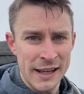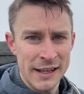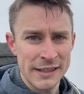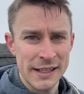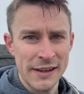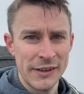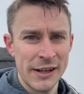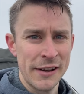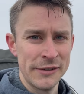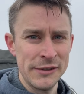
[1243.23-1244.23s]

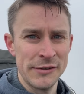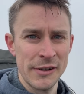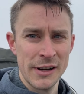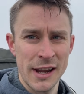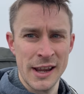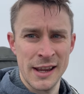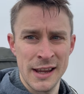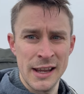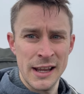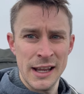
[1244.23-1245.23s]

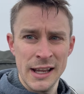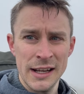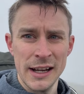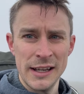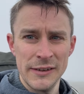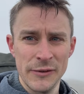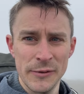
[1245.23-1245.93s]
784